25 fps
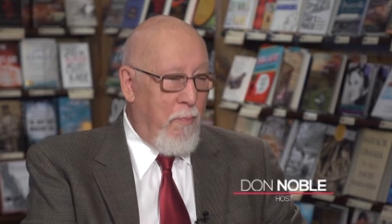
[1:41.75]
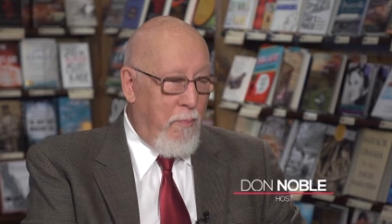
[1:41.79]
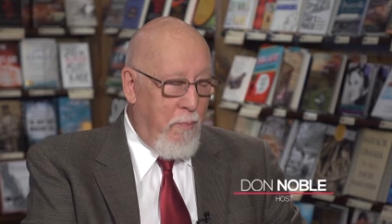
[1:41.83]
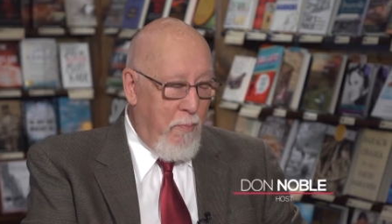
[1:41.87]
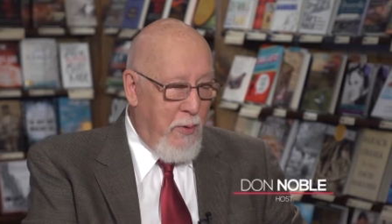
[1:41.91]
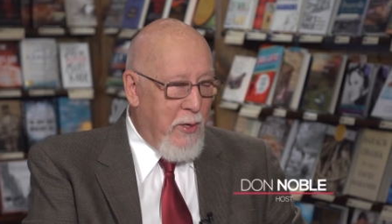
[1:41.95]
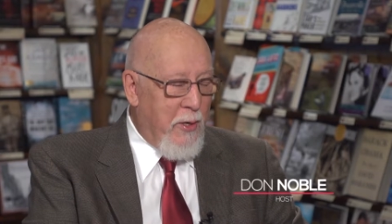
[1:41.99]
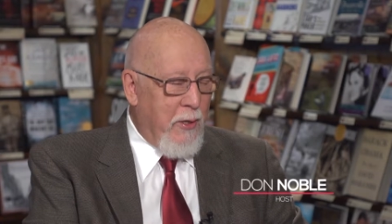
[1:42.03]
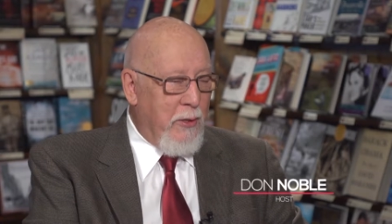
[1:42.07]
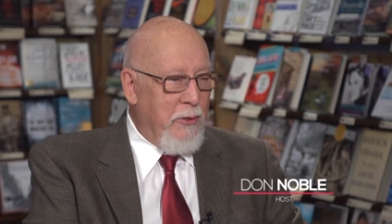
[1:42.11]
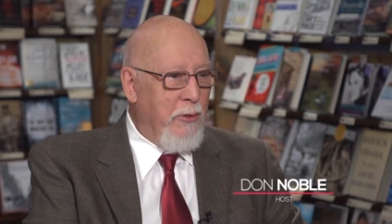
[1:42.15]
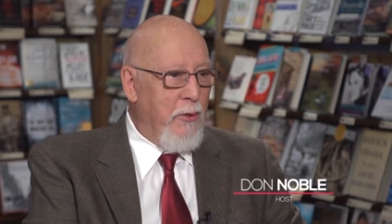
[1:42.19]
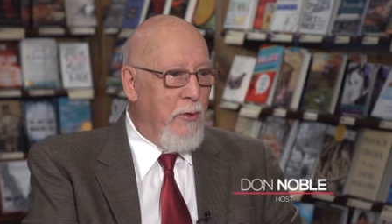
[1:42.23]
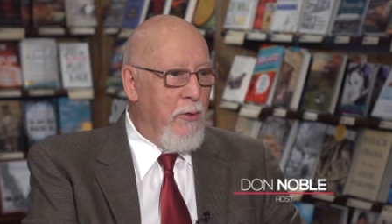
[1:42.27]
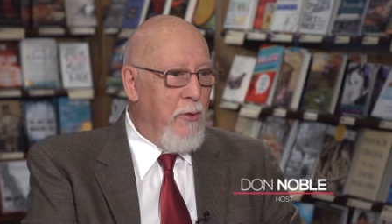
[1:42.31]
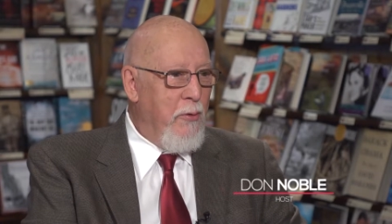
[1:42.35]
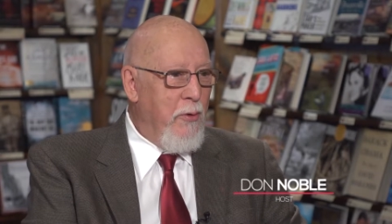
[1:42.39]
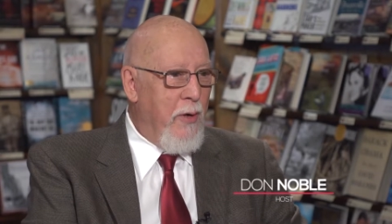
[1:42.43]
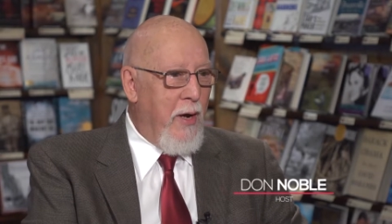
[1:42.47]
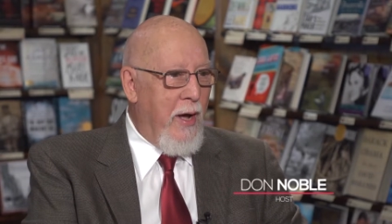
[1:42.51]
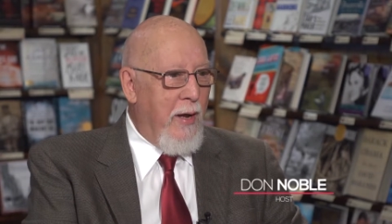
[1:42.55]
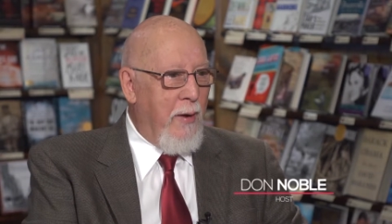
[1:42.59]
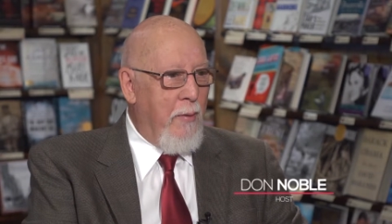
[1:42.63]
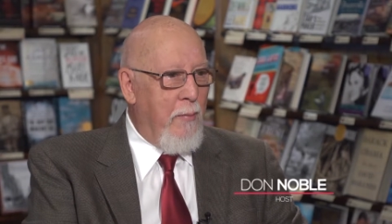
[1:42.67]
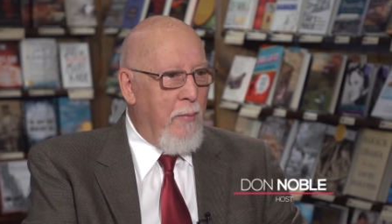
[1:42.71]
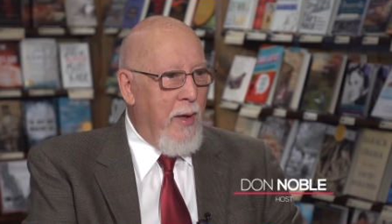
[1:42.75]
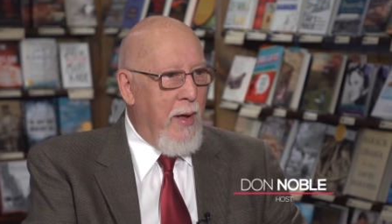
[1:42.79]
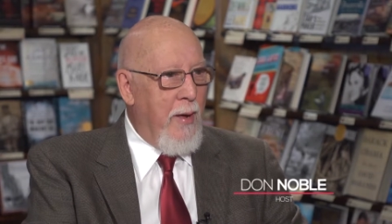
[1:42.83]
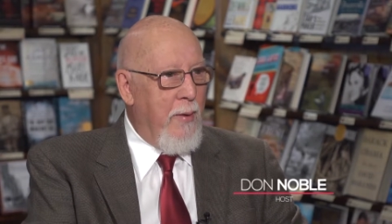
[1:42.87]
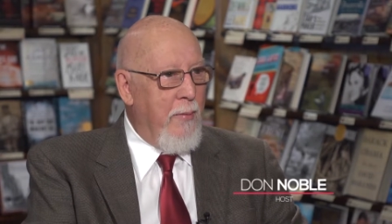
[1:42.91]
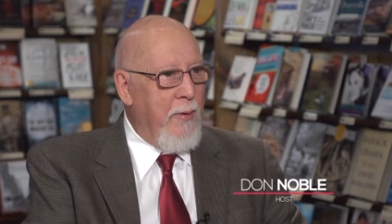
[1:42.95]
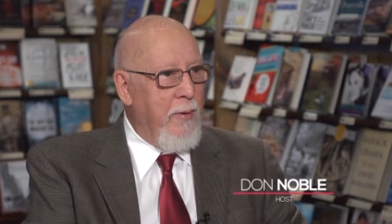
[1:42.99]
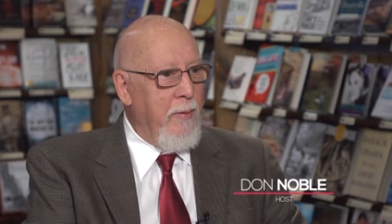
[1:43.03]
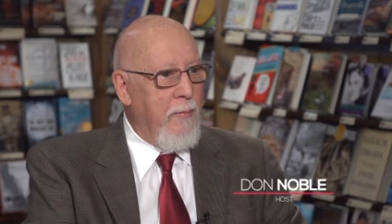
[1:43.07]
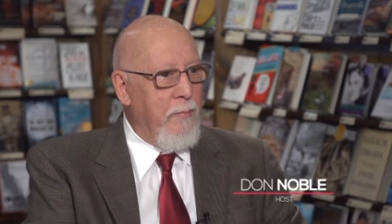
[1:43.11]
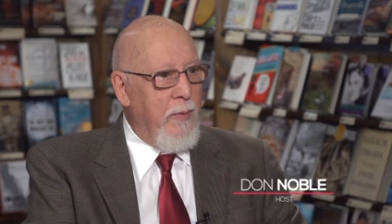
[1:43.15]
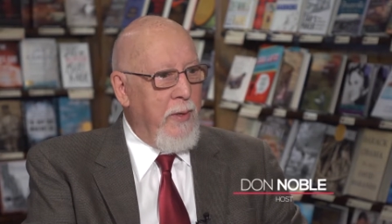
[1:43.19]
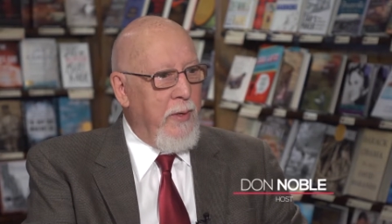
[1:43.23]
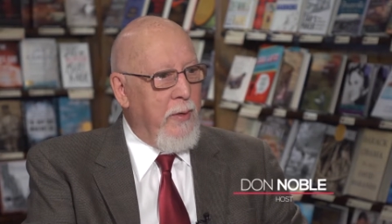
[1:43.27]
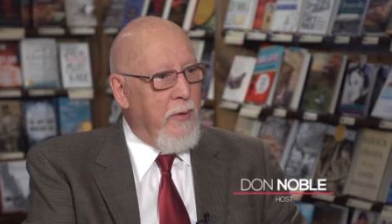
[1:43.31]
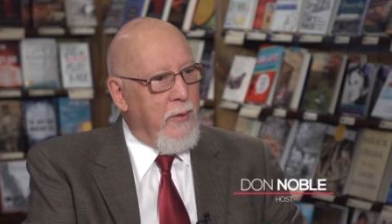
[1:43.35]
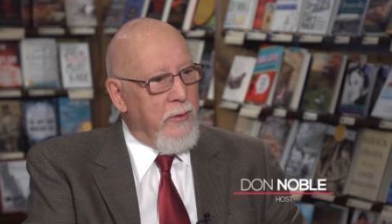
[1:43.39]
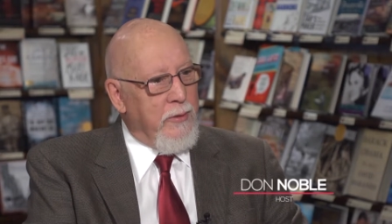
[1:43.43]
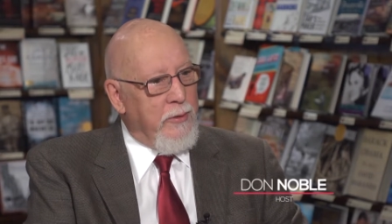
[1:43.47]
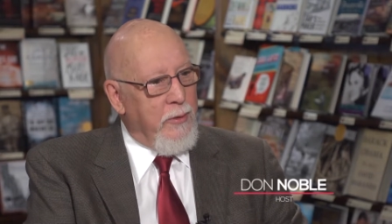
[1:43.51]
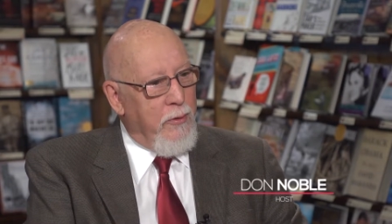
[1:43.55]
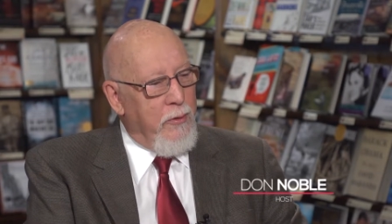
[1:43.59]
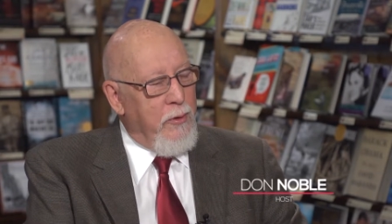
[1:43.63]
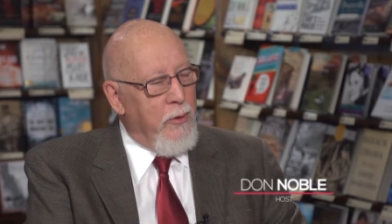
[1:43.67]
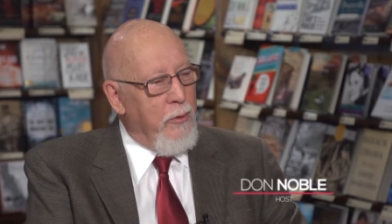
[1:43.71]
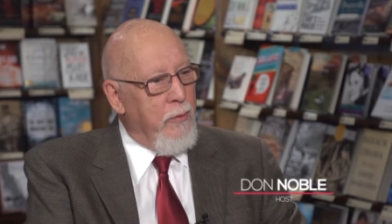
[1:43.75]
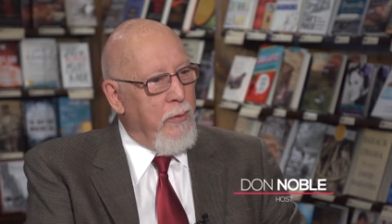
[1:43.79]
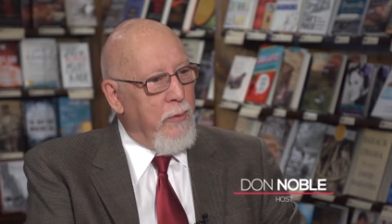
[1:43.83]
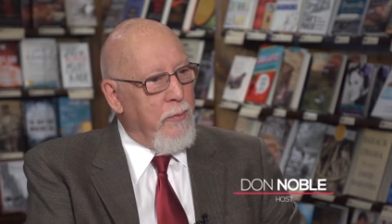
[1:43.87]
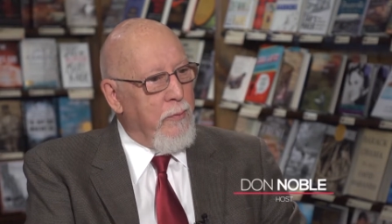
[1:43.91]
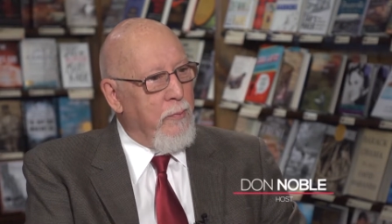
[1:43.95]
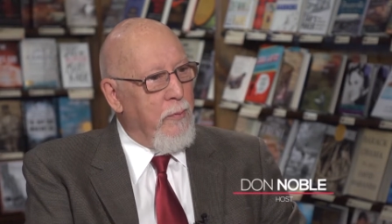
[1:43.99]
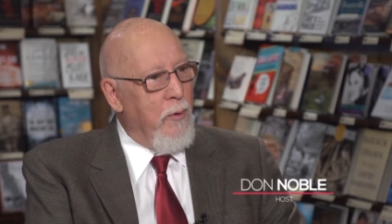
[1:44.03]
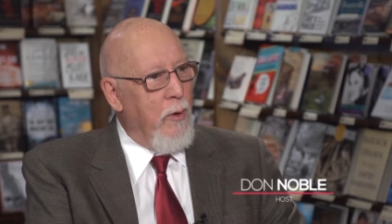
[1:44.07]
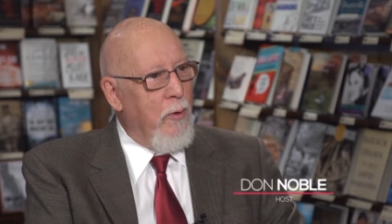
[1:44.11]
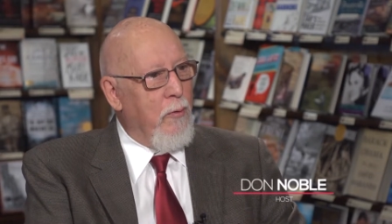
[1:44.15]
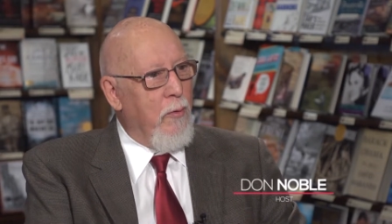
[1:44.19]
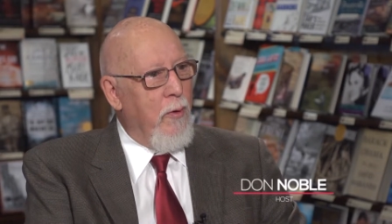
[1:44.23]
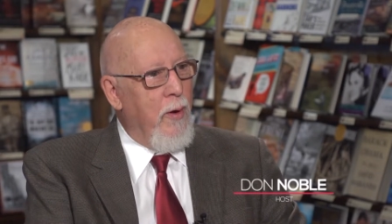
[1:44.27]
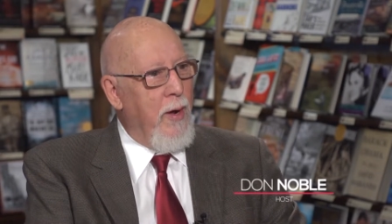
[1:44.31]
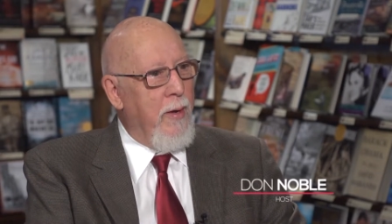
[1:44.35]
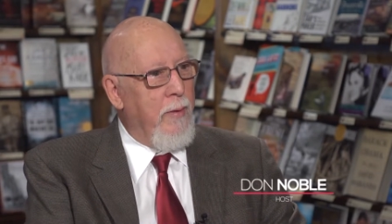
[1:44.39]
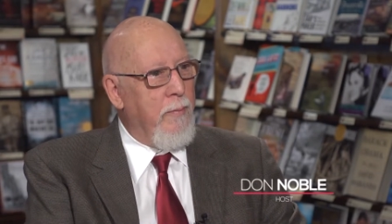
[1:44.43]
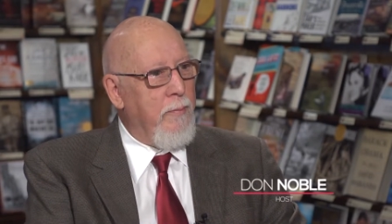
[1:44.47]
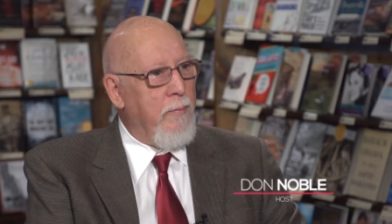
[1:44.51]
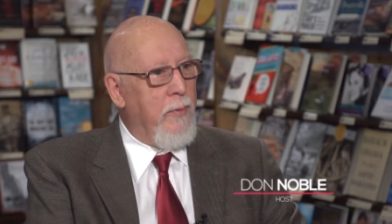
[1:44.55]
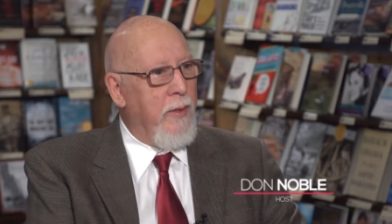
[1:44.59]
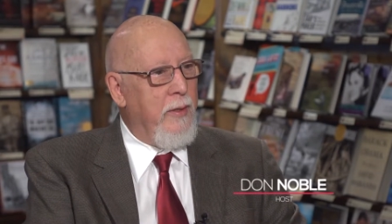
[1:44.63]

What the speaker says: because you're new to Alabama and because you're new to the program.